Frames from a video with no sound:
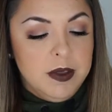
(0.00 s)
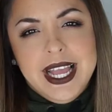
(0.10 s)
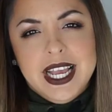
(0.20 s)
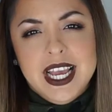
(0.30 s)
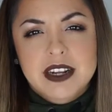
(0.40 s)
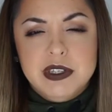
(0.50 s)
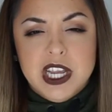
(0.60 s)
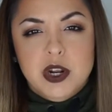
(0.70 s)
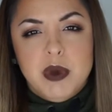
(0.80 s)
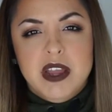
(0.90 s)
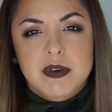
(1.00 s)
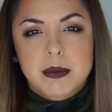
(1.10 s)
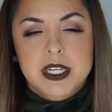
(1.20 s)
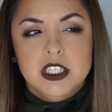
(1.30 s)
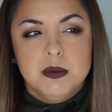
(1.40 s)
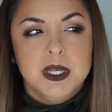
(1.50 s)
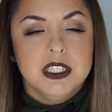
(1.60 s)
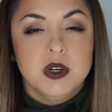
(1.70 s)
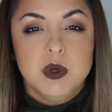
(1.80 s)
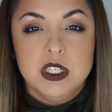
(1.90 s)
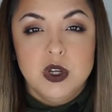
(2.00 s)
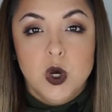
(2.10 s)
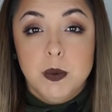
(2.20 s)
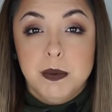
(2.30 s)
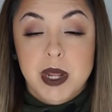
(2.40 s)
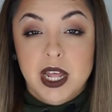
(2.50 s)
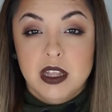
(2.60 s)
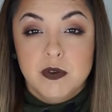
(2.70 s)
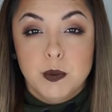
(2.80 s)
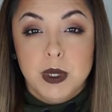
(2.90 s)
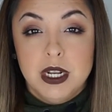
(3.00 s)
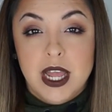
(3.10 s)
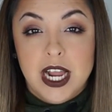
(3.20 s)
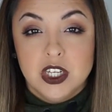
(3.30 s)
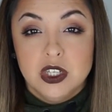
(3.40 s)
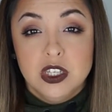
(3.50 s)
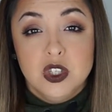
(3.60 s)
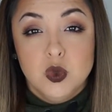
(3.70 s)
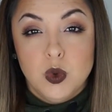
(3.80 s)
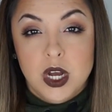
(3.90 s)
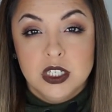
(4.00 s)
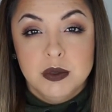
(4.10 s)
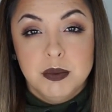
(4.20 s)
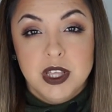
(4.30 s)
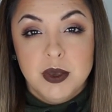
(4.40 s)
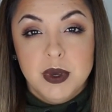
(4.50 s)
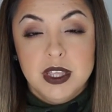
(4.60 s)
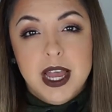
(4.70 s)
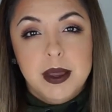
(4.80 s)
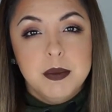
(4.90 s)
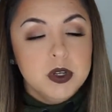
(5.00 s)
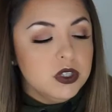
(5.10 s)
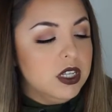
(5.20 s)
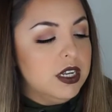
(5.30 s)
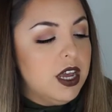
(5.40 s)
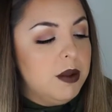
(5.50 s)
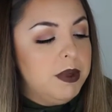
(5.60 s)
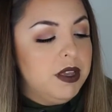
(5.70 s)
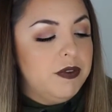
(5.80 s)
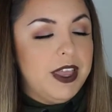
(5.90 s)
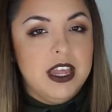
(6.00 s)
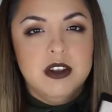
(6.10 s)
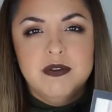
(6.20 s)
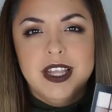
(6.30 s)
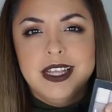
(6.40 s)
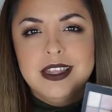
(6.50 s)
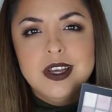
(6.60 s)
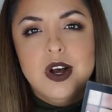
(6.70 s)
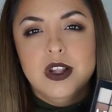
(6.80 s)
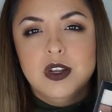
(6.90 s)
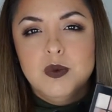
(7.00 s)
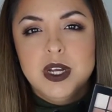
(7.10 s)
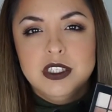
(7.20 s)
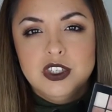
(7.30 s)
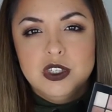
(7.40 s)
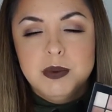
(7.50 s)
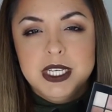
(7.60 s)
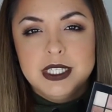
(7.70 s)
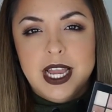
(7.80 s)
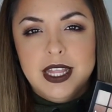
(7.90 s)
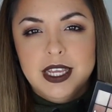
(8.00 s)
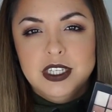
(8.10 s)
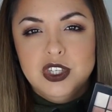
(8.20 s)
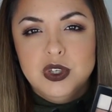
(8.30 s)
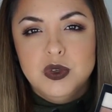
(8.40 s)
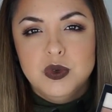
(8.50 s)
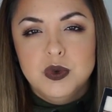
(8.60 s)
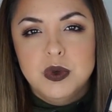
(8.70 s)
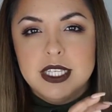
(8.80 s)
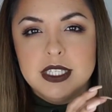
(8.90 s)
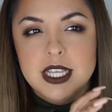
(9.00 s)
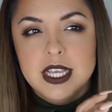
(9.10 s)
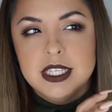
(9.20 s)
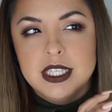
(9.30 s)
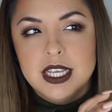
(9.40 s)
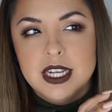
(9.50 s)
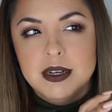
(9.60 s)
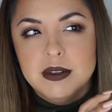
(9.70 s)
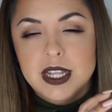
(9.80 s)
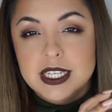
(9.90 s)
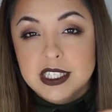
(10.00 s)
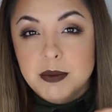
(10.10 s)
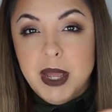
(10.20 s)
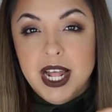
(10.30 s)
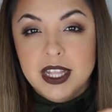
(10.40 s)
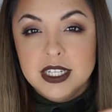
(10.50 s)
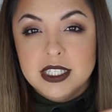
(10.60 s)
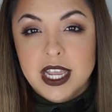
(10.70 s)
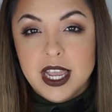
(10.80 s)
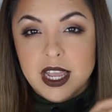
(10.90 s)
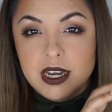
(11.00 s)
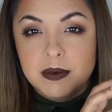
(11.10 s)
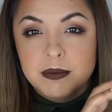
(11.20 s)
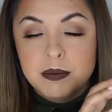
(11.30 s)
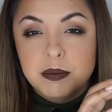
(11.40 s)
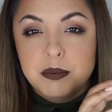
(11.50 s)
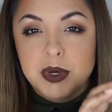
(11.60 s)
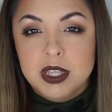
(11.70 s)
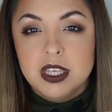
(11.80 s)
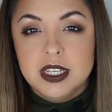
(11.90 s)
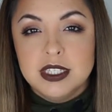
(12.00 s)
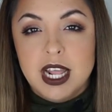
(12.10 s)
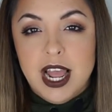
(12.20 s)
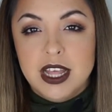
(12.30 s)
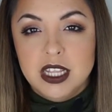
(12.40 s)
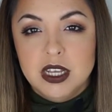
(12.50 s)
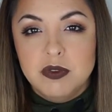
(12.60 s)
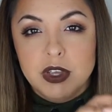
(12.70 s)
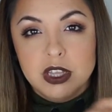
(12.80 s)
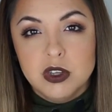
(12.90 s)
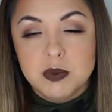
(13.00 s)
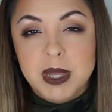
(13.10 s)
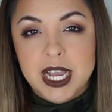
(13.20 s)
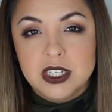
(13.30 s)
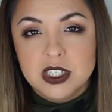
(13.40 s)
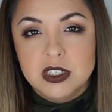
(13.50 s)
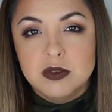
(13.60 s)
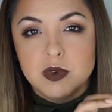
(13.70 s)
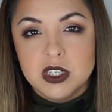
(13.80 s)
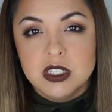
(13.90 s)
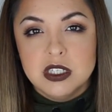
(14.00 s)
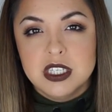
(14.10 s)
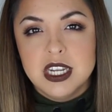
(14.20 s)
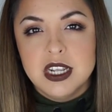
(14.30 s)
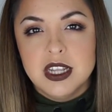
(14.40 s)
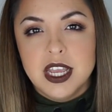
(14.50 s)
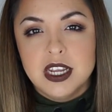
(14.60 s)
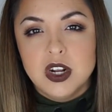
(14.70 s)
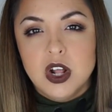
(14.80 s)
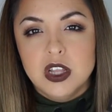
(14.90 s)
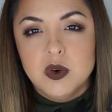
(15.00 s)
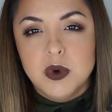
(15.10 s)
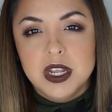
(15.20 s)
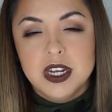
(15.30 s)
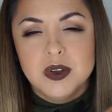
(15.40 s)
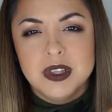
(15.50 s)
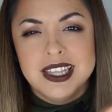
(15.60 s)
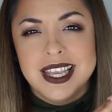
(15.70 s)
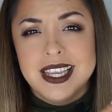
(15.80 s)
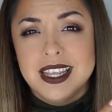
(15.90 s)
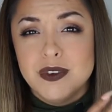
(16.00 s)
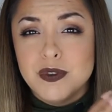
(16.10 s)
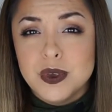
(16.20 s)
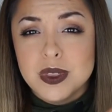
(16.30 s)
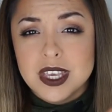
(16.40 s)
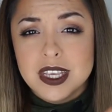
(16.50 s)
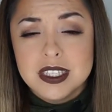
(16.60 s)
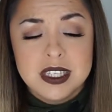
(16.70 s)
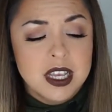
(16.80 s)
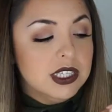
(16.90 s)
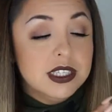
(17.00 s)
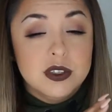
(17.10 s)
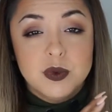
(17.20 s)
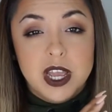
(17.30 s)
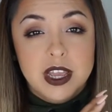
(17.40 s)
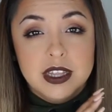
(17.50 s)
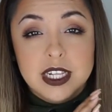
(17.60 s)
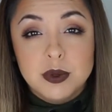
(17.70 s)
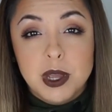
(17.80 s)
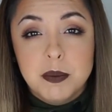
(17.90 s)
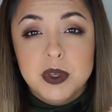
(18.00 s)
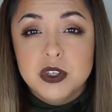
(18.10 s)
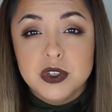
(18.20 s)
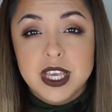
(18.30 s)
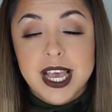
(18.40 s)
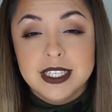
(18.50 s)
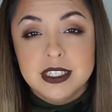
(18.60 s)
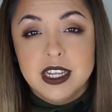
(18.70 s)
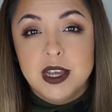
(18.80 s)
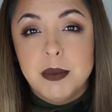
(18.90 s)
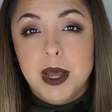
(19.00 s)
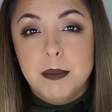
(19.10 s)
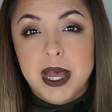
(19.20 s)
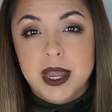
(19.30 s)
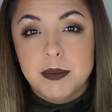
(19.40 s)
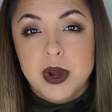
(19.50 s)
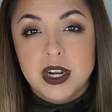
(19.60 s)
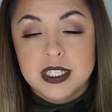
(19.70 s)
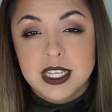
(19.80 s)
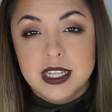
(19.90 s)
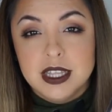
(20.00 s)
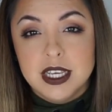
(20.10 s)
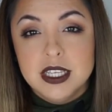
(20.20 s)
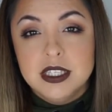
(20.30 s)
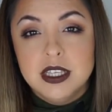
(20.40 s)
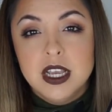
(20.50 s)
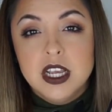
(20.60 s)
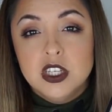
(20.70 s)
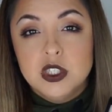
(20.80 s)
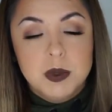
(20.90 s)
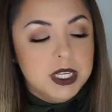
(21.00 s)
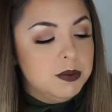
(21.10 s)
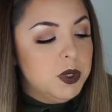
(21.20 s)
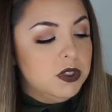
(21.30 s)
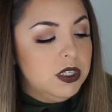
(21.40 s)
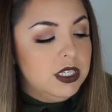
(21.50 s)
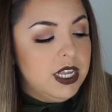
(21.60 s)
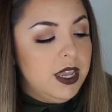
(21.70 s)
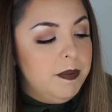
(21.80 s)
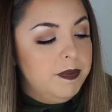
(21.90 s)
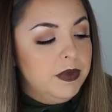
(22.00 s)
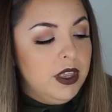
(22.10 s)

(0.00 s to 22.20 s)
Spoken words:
I kind of shied away from it just because there was no open palette for me to actually swatch and play with. I'm usually not a big fan of like the all-in-ones just because I like to place things in like Z palettes and put things that I love in those packages versus getting like an all-in-one and only liking a few things. So this is that's why I'm usually hesitant about buying products like this, just because most of the time